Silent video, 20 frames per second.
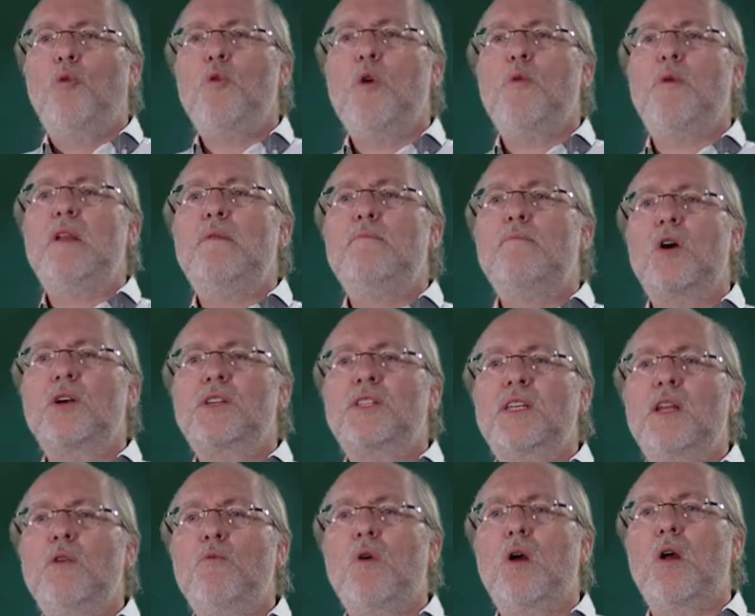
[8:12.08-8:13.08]
We will
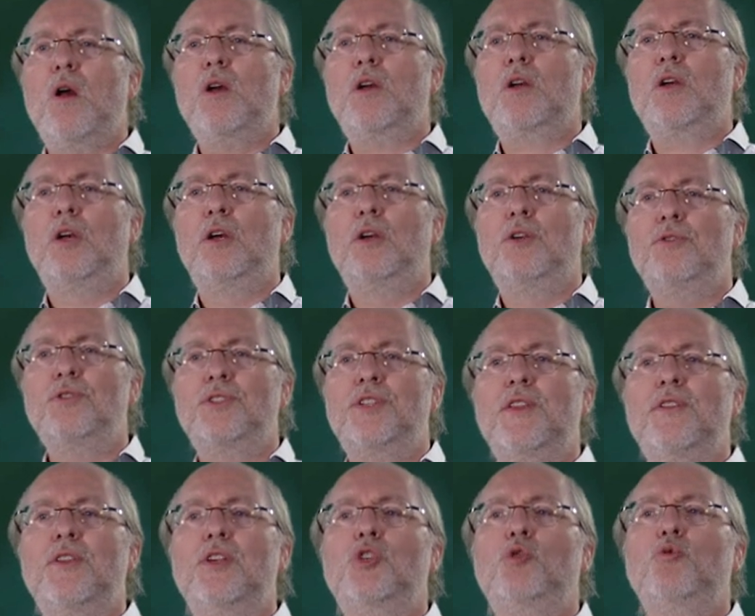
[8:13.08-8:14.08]
mostly work
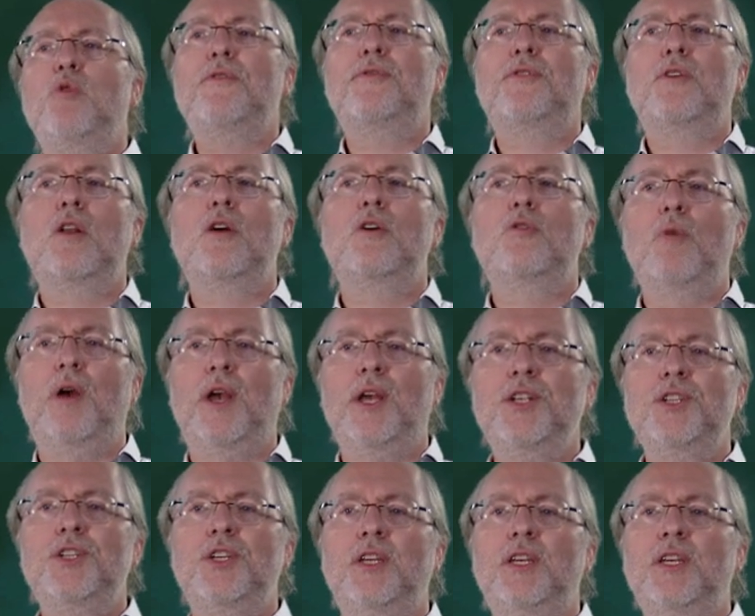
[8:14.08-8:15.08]
using the Swift
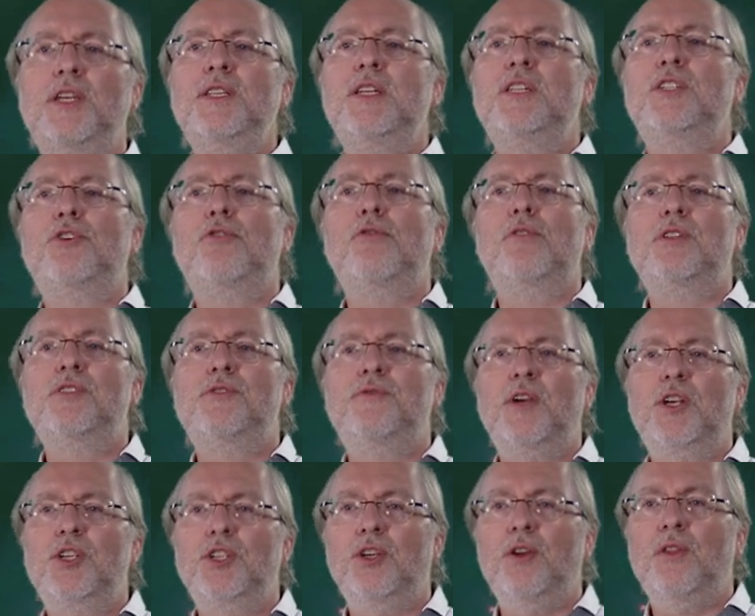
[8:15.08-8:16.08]
language in its current
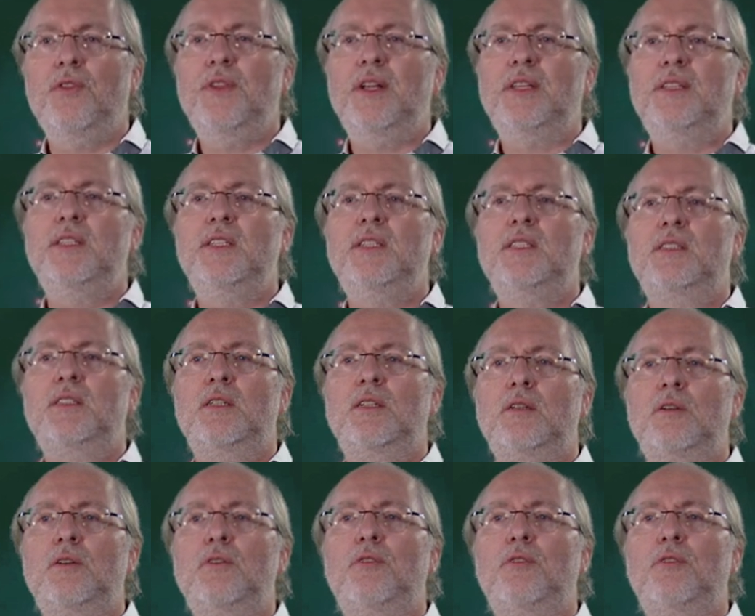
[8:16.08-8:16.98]
version, that is